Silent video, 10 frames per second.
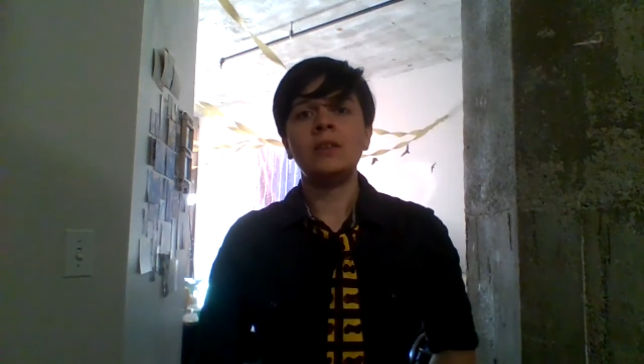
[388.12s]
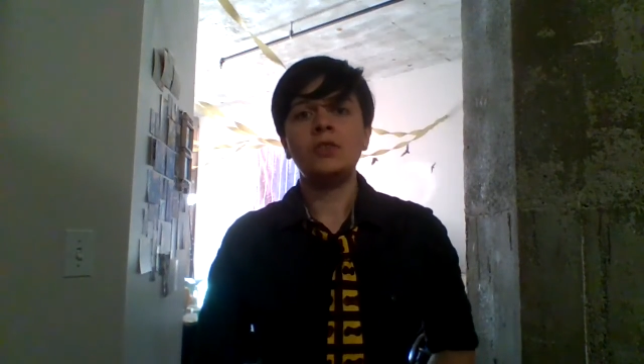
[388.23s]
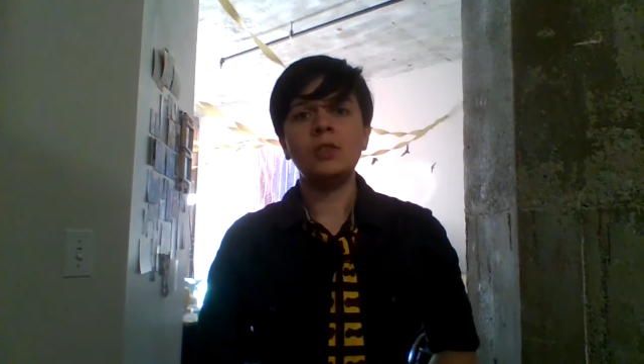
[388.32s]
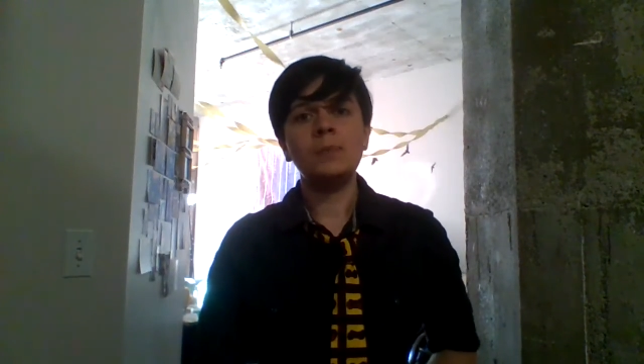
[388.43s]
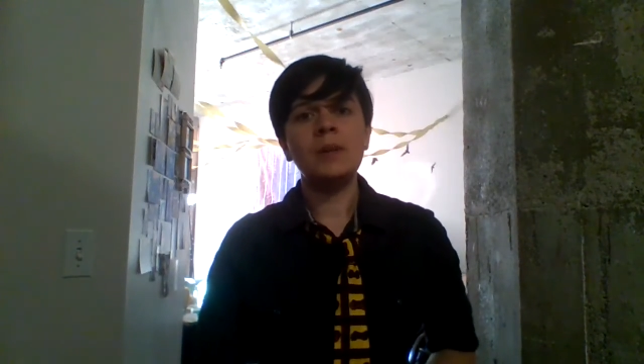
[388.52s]

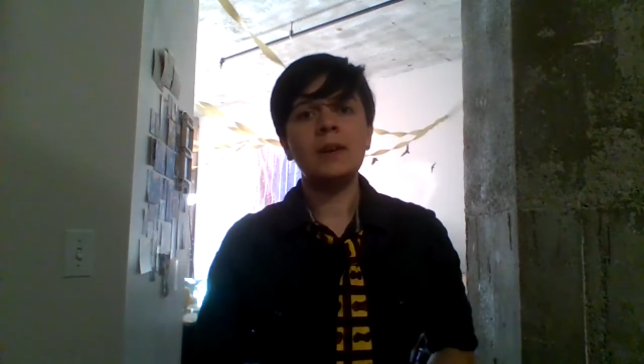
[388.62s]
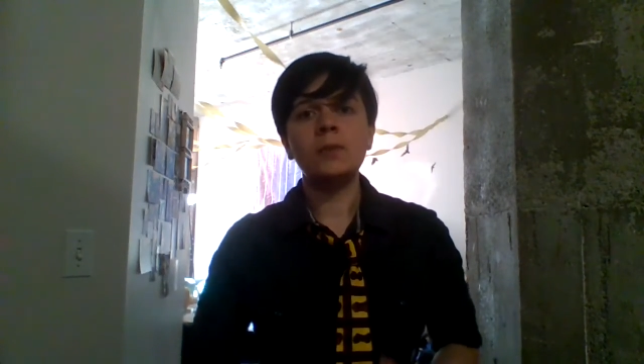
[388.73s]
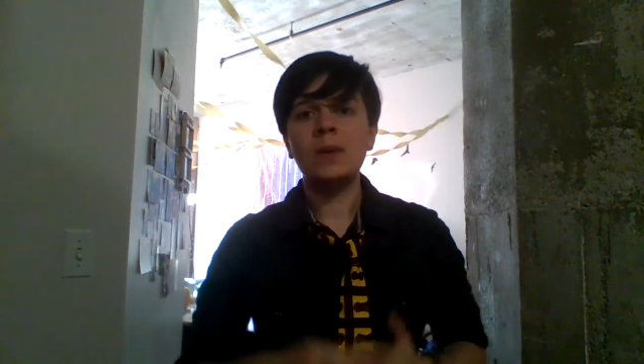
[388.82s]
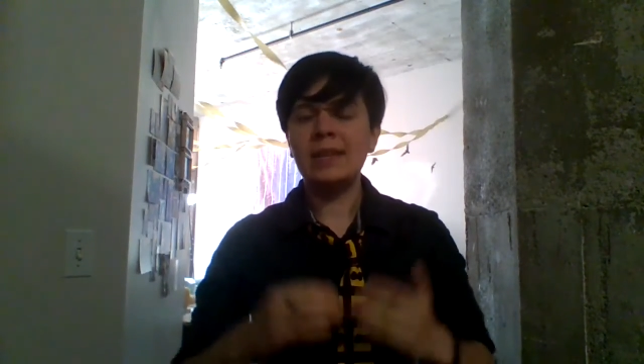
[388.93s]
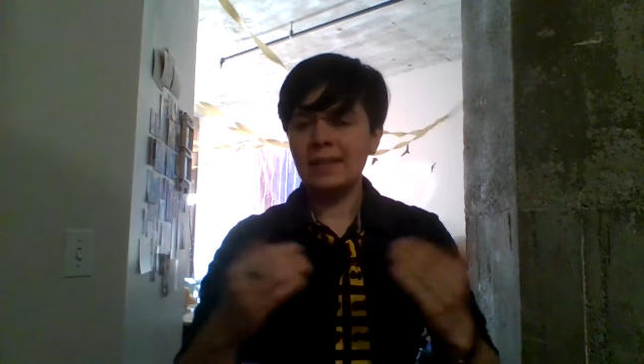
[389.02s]
Just
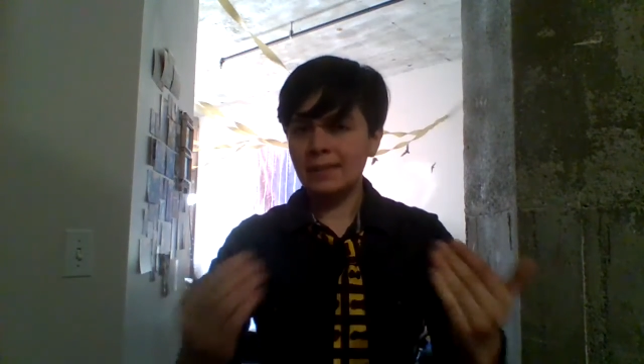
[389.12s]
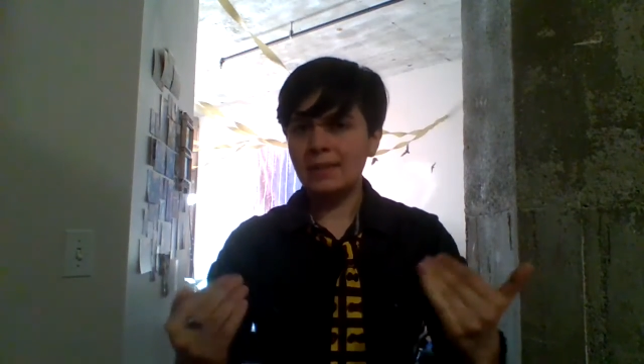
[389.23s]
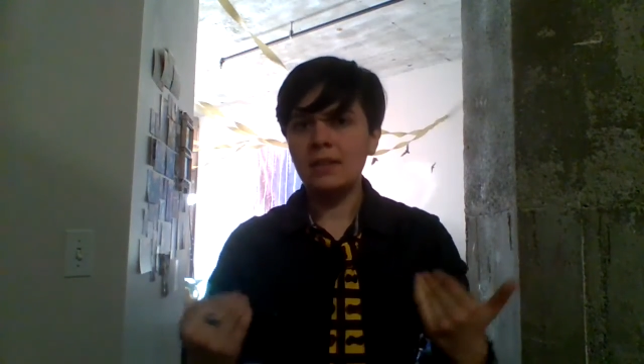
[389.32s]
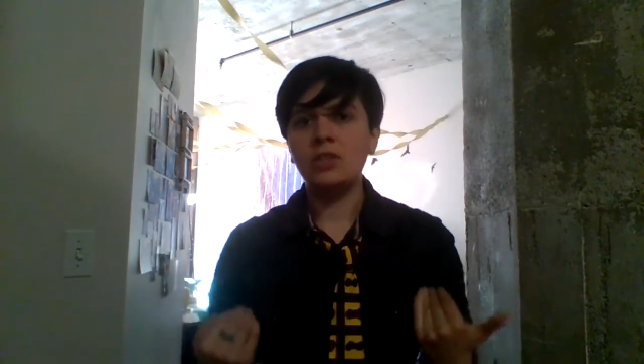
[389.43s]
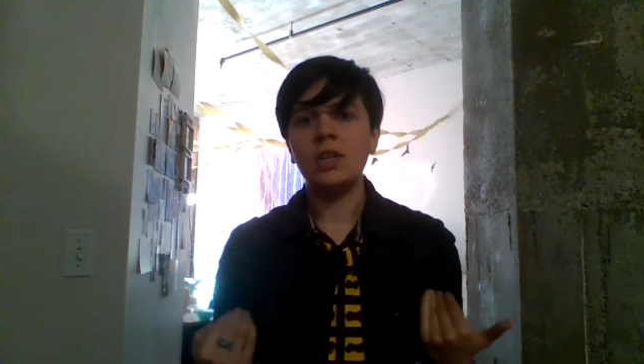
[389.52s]
because we can't
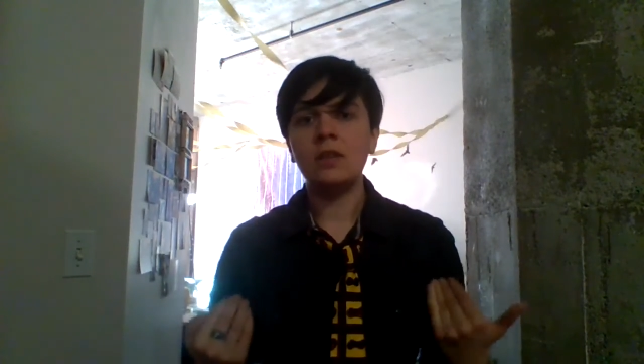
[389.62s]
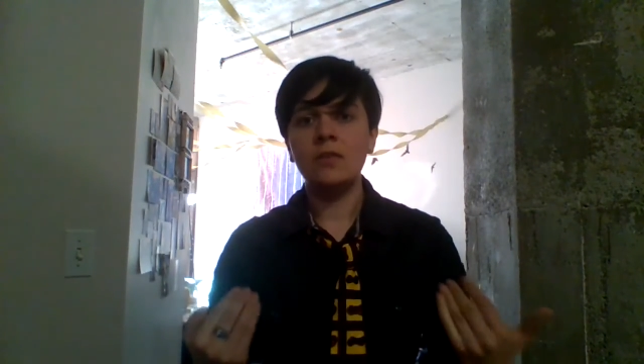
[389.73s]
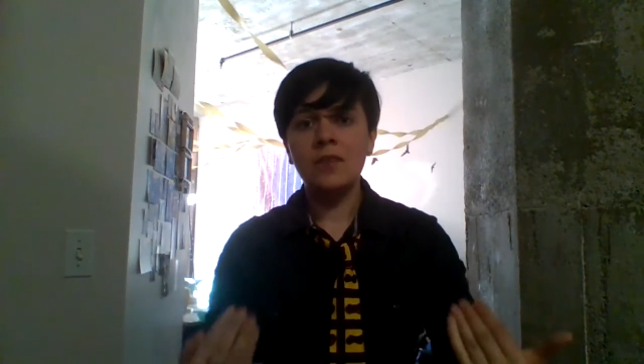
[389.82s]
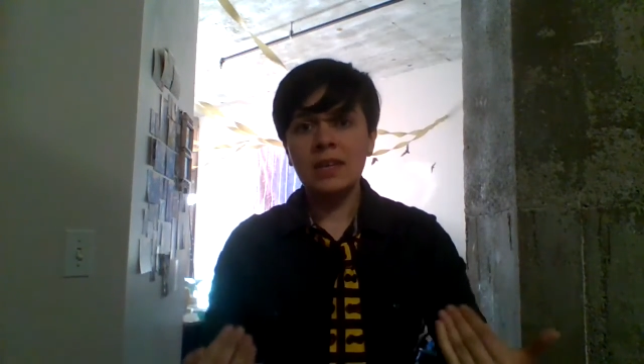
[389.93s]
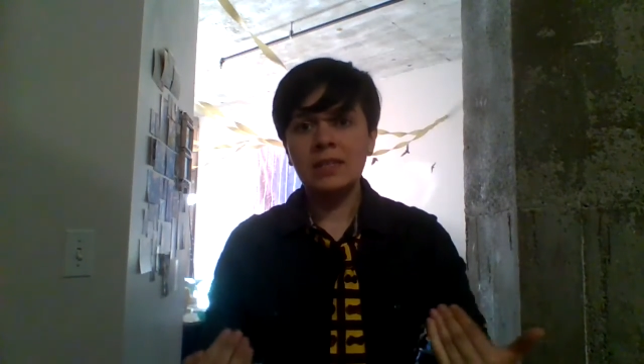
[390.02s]
see each other
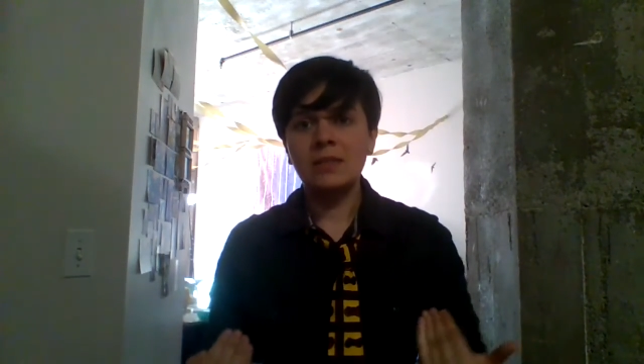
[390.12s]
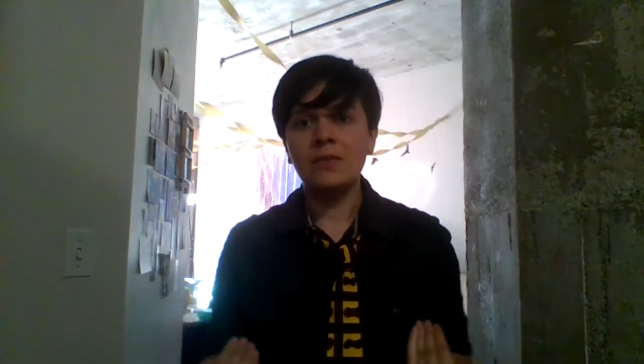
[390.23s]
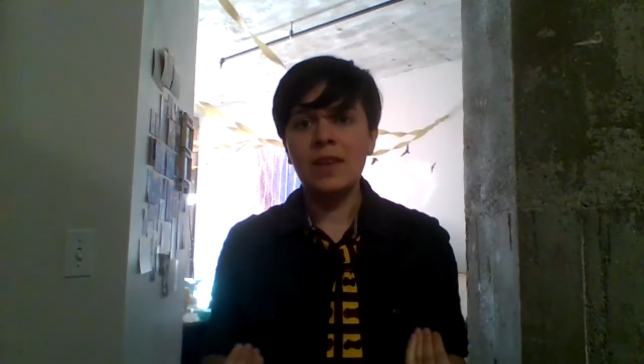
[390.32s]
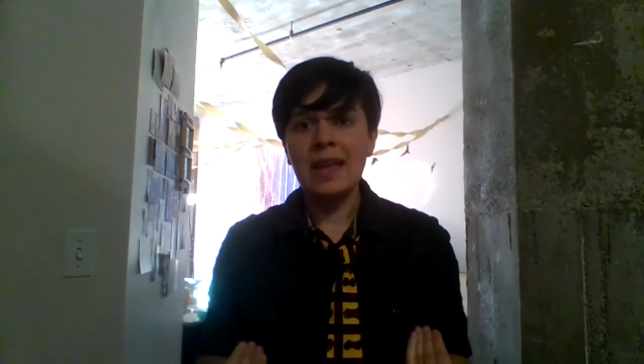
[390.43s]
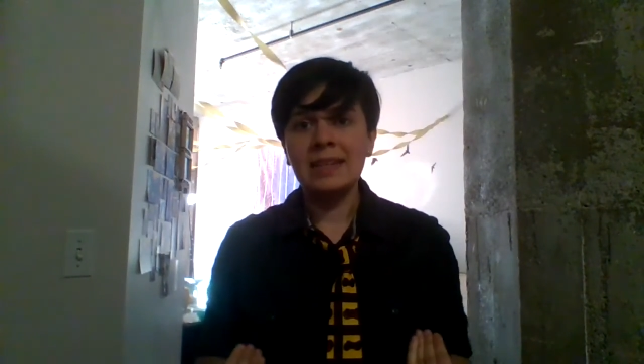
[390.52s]
face to
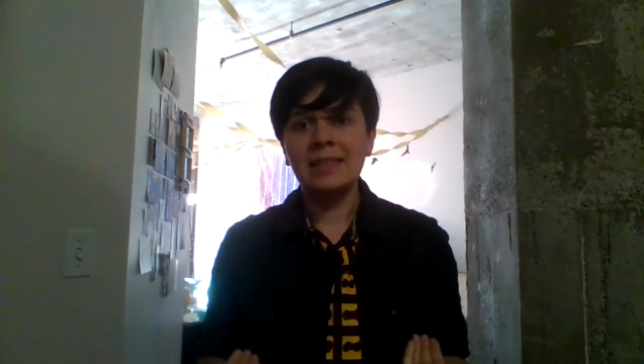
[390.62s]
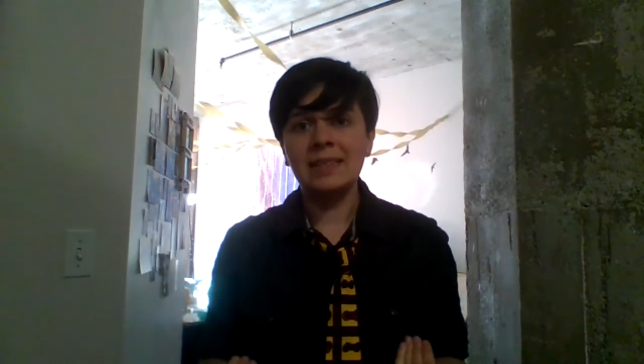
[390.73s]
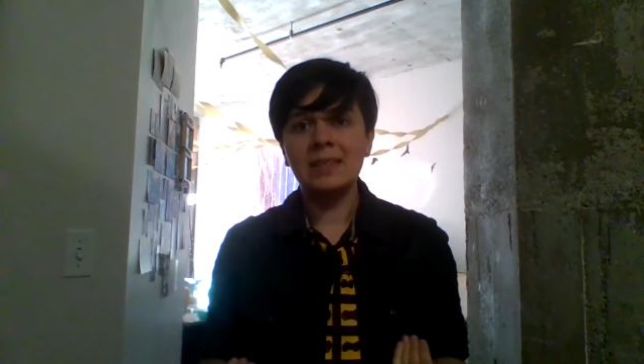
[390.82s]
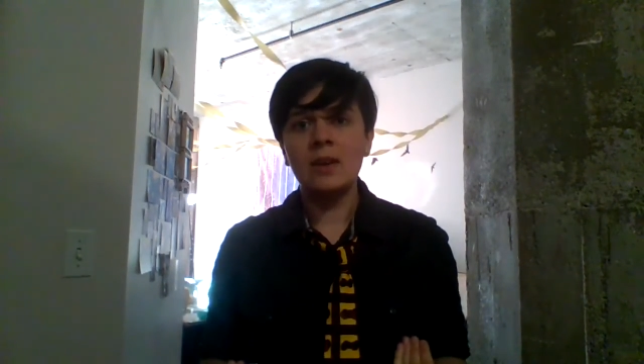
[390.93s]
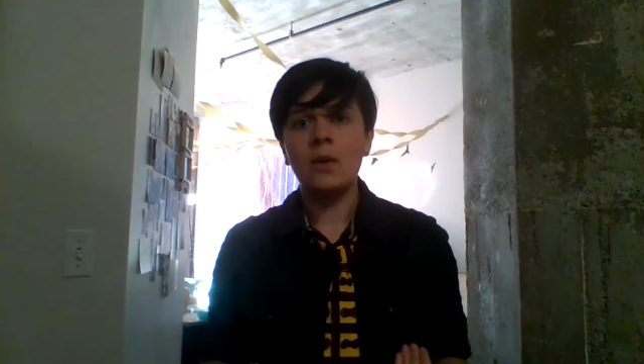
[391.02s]
face